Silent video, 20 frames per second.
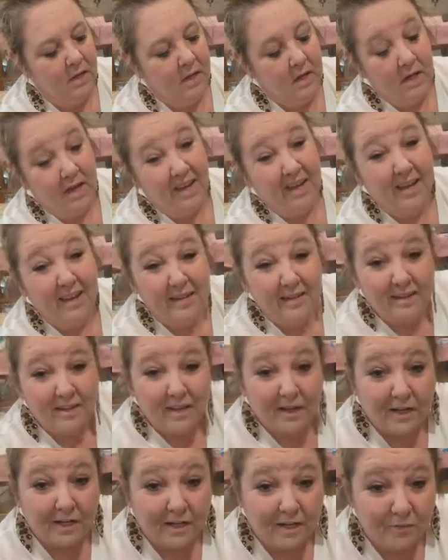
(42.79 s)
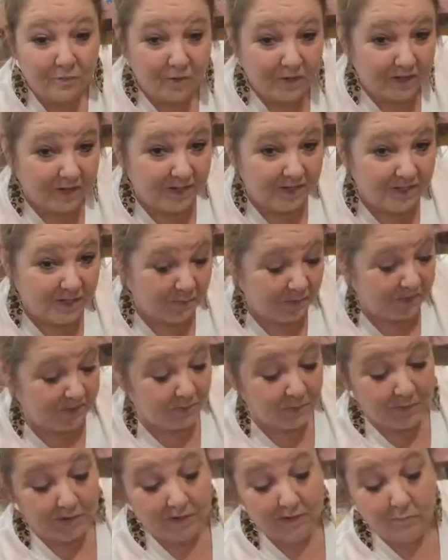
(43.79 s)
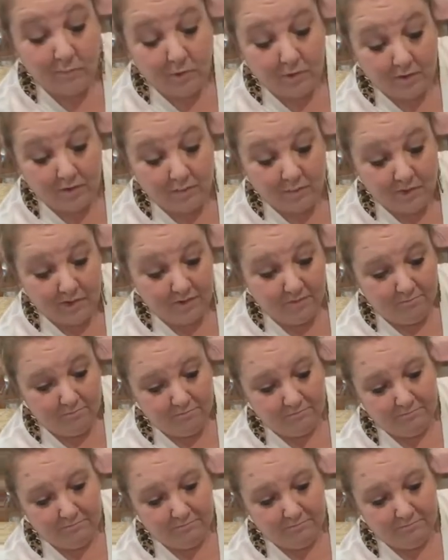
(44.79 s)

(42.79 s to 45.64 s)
Again, kind of uh, depends on what kind of mood I'm in.